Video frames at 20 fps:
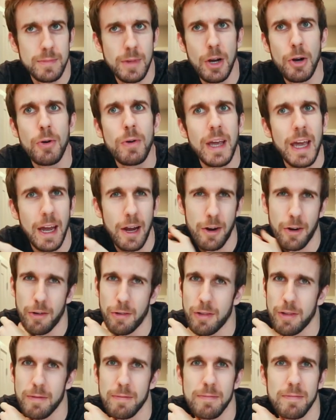who
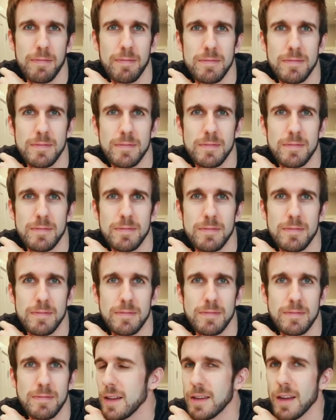cares?
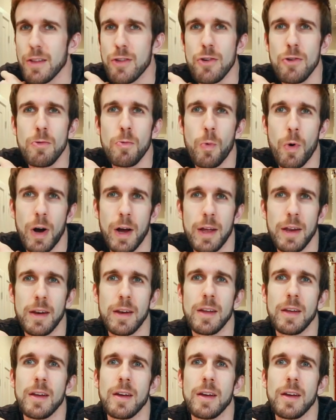Did you want